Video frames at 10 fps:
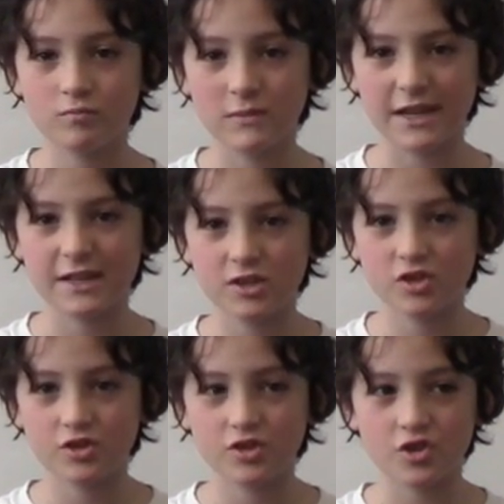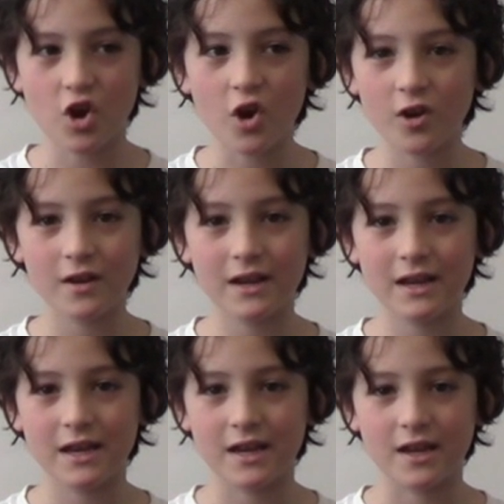like,
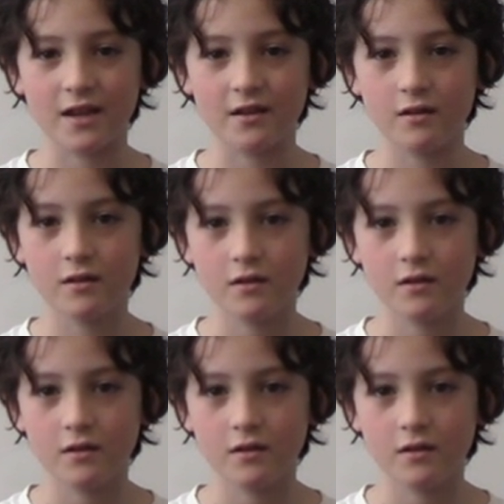targeted